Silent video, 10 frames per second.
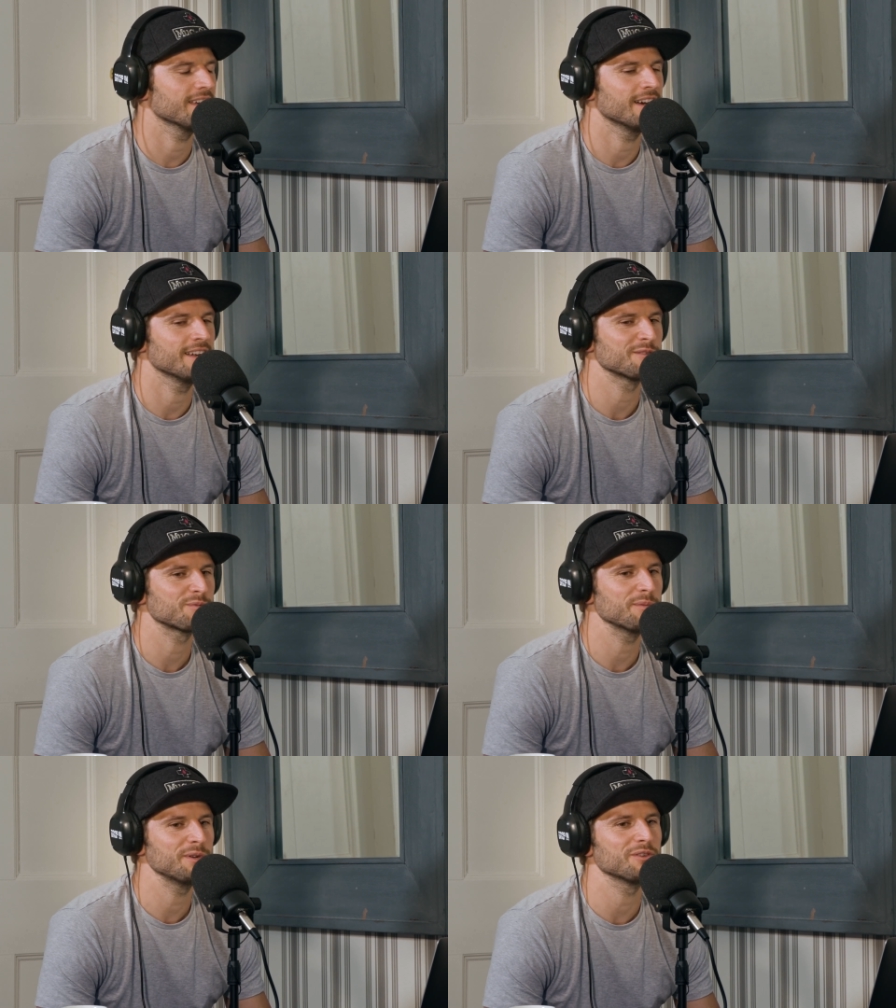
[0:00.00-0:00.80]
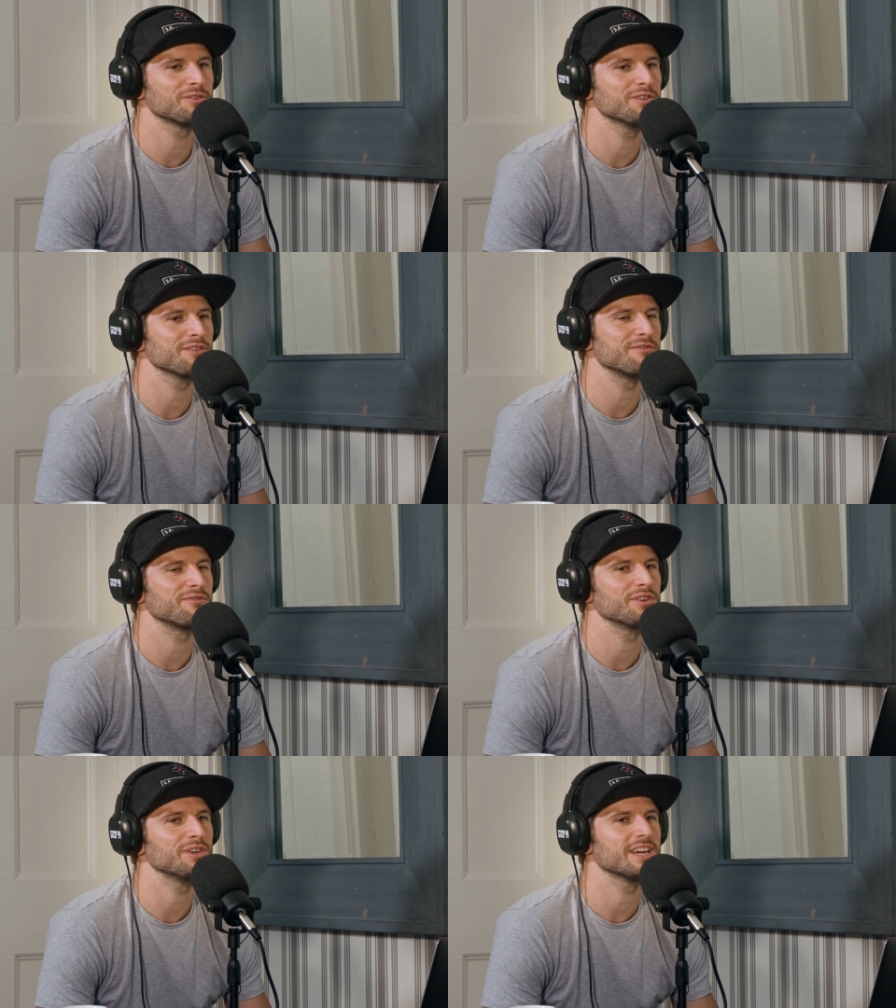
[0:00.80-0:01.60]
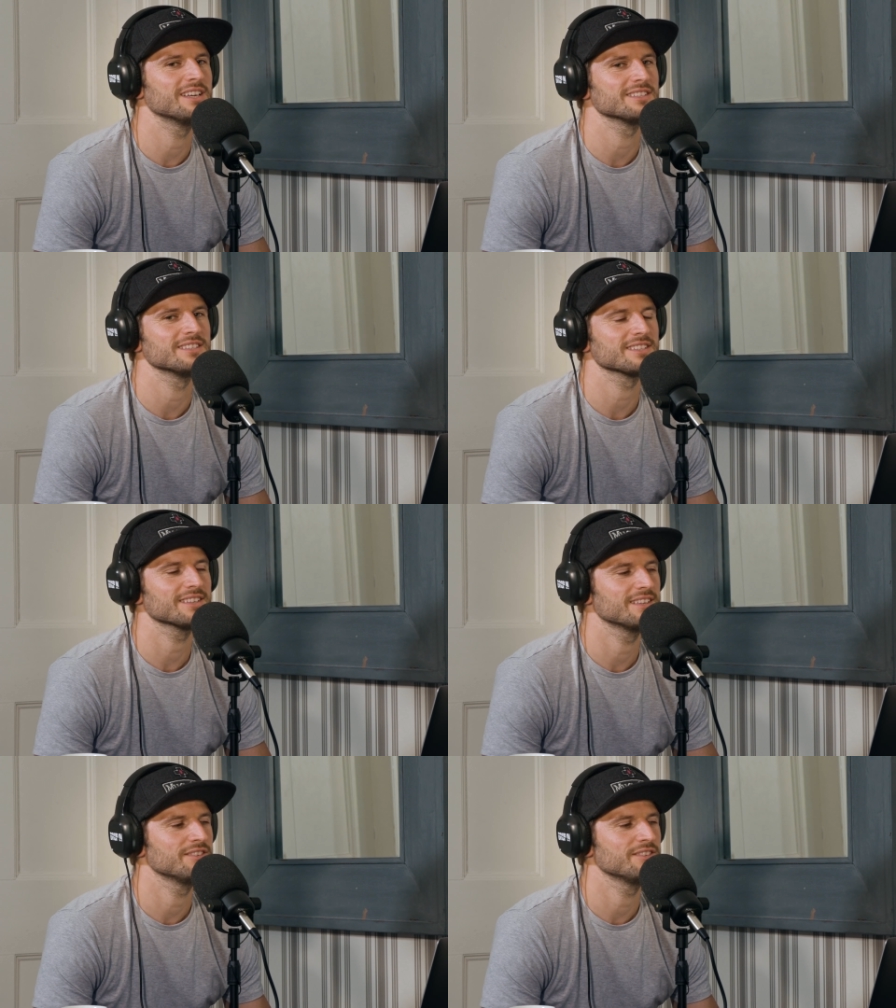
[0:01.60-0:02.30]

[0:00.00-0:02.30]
and it's probably not too different for you guys.